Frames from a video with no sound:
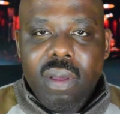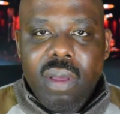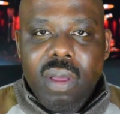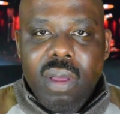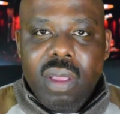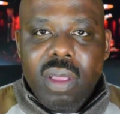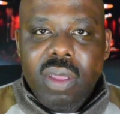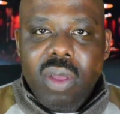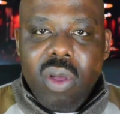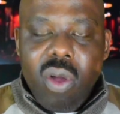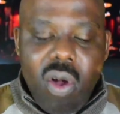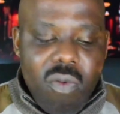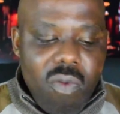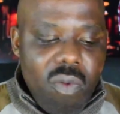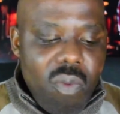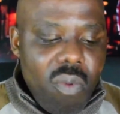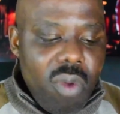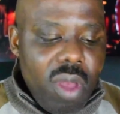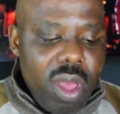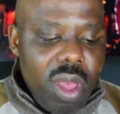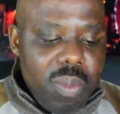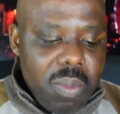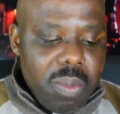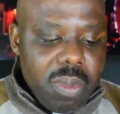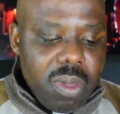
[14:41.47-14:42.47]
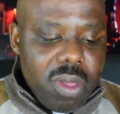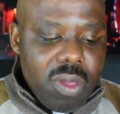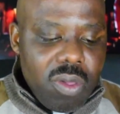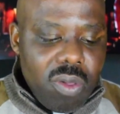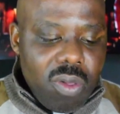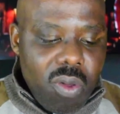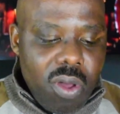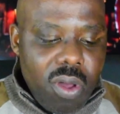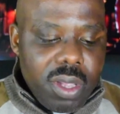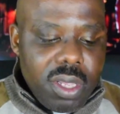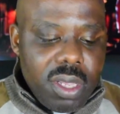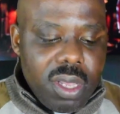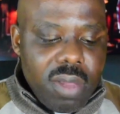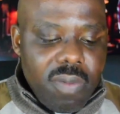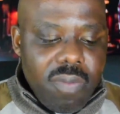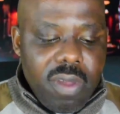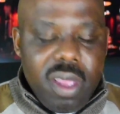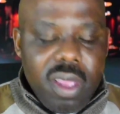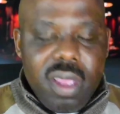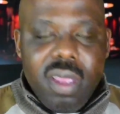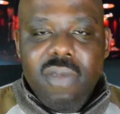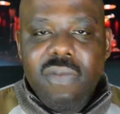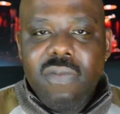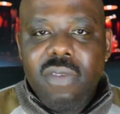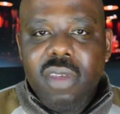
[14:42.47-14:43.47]
majority of
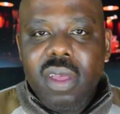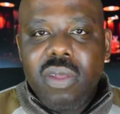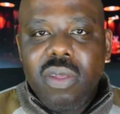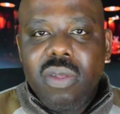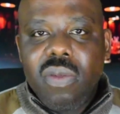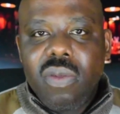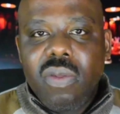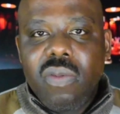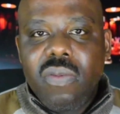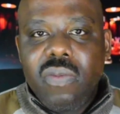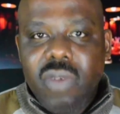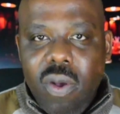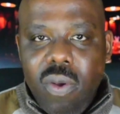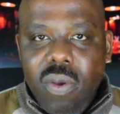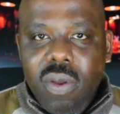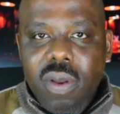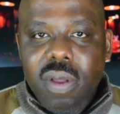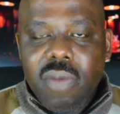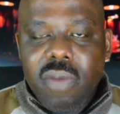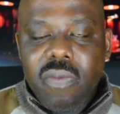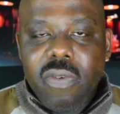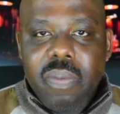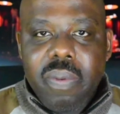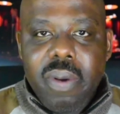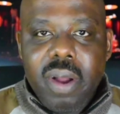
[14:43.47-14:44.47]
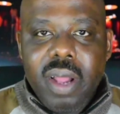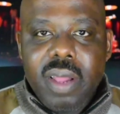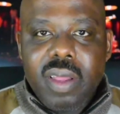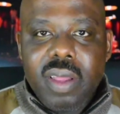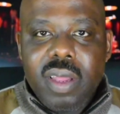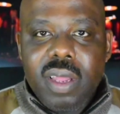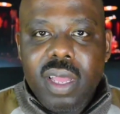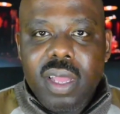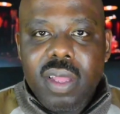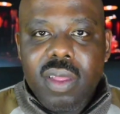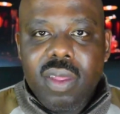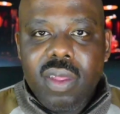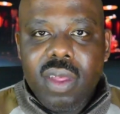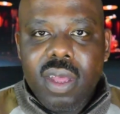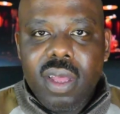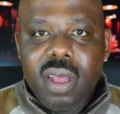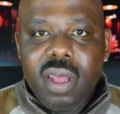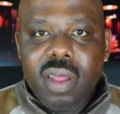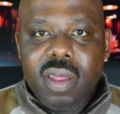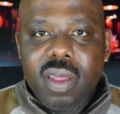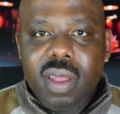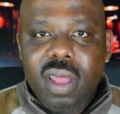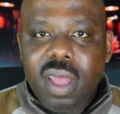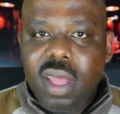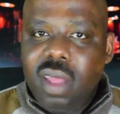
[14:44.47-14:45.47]
individuals voted for President
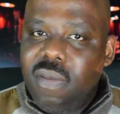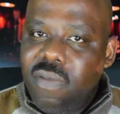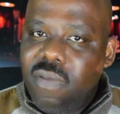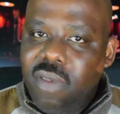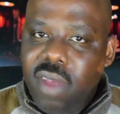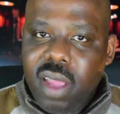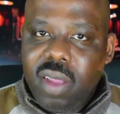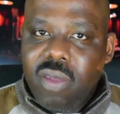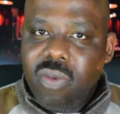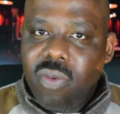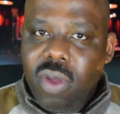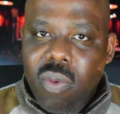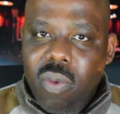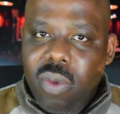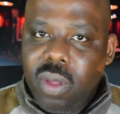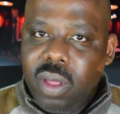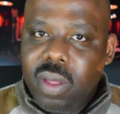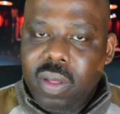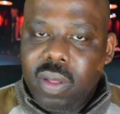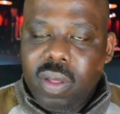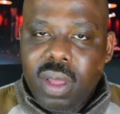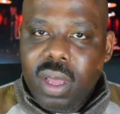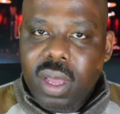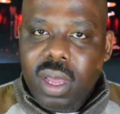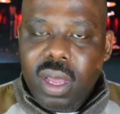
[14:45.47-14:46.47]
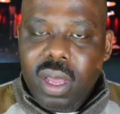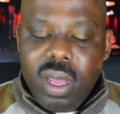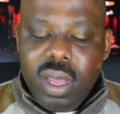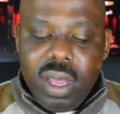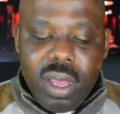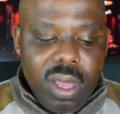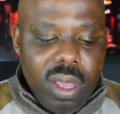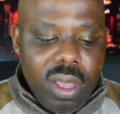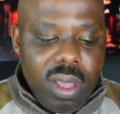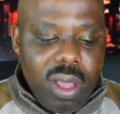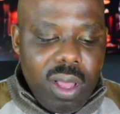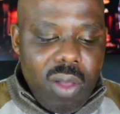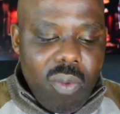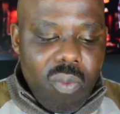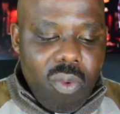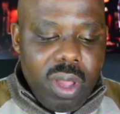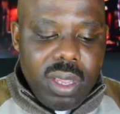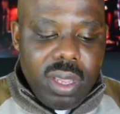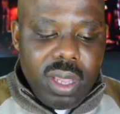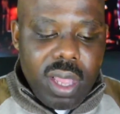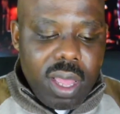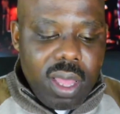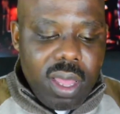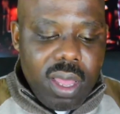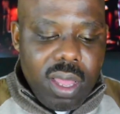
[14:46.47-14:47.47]
Johnson. His victory was one
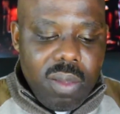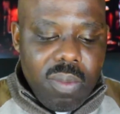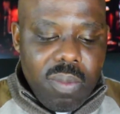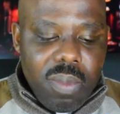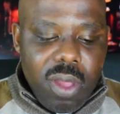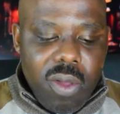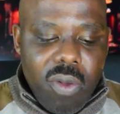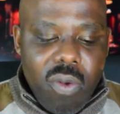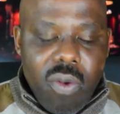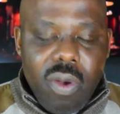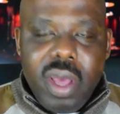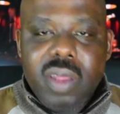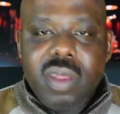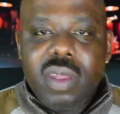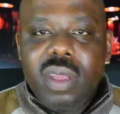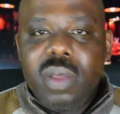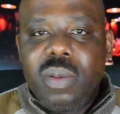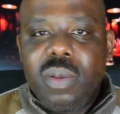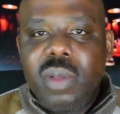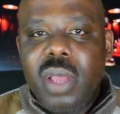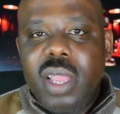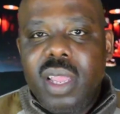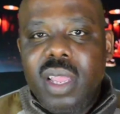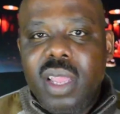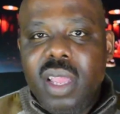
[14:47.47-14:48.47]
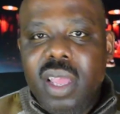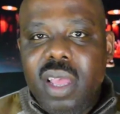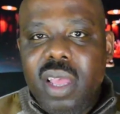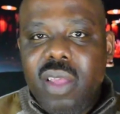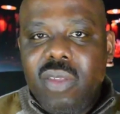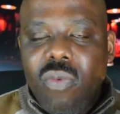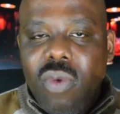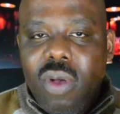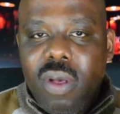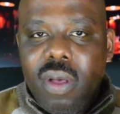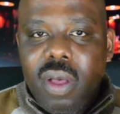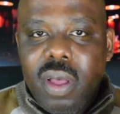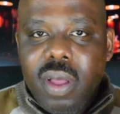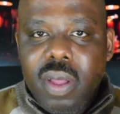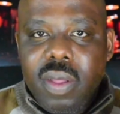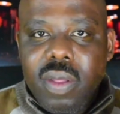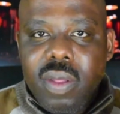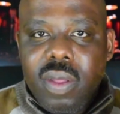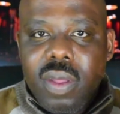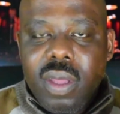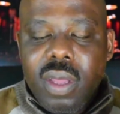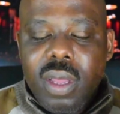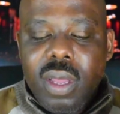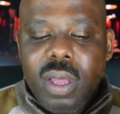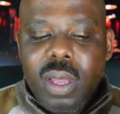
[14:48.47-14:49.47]
that couldn't be questioned, and this was,
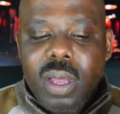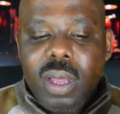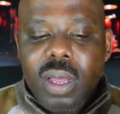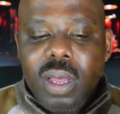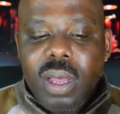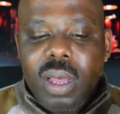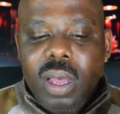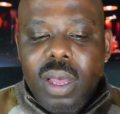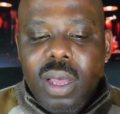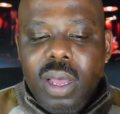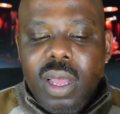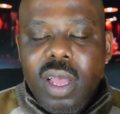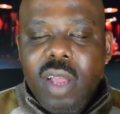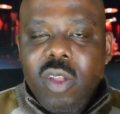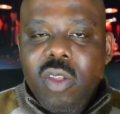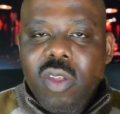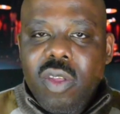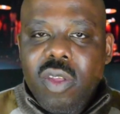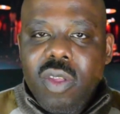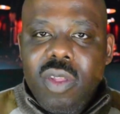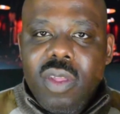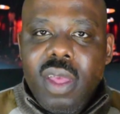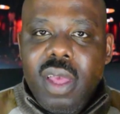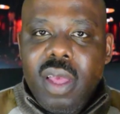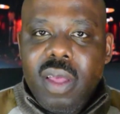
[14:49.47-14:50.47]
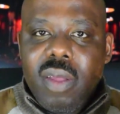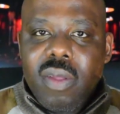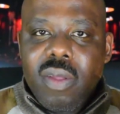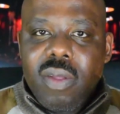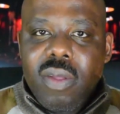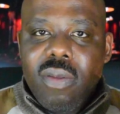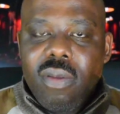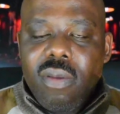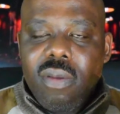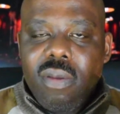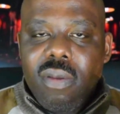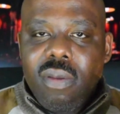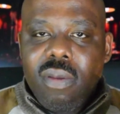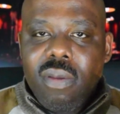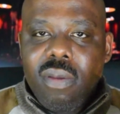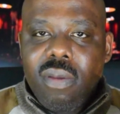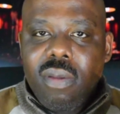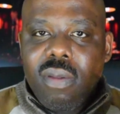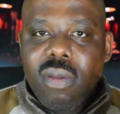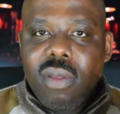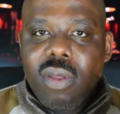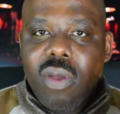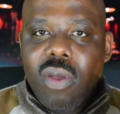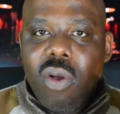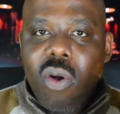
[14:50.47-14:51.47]
in a sense,
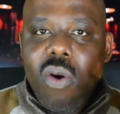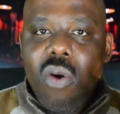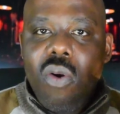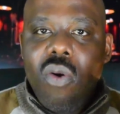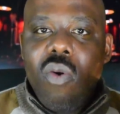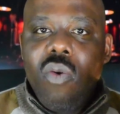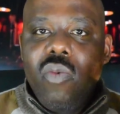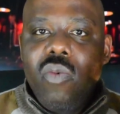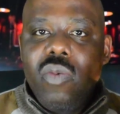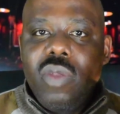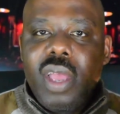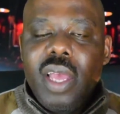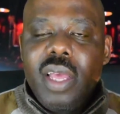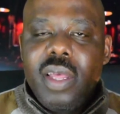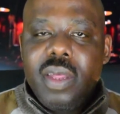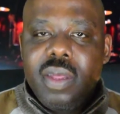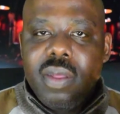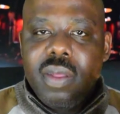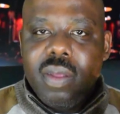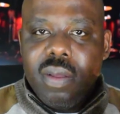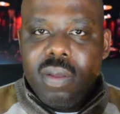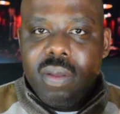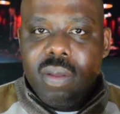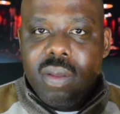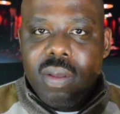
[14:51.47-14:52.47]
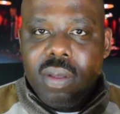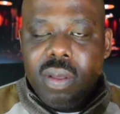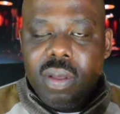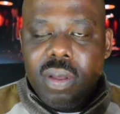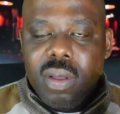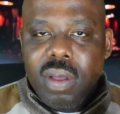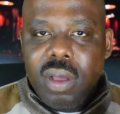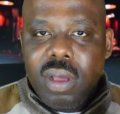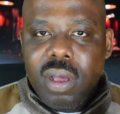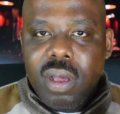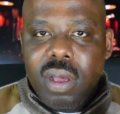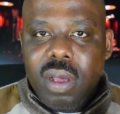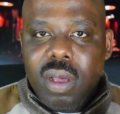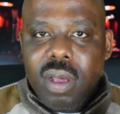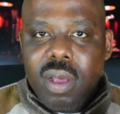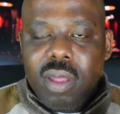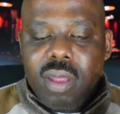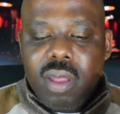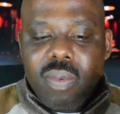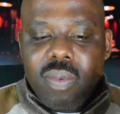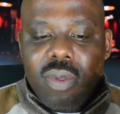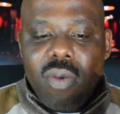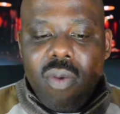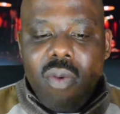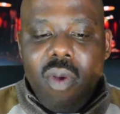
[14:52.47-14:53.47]
the whole nation
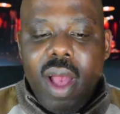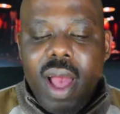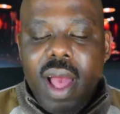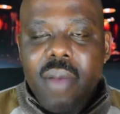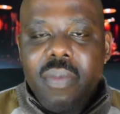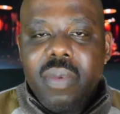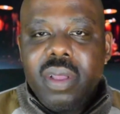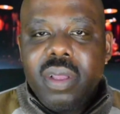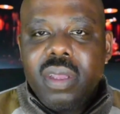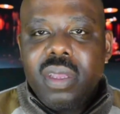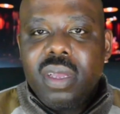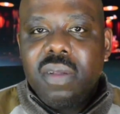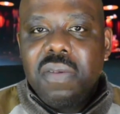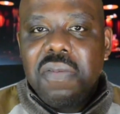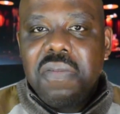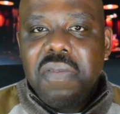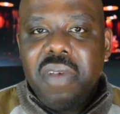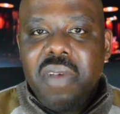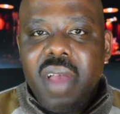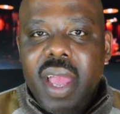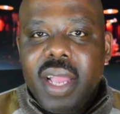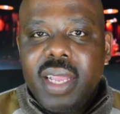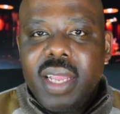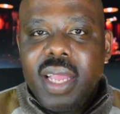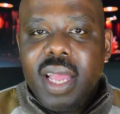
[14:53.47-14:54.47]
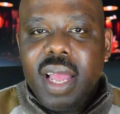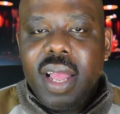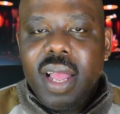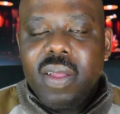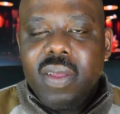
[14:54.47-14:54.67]
subscribing to the fact that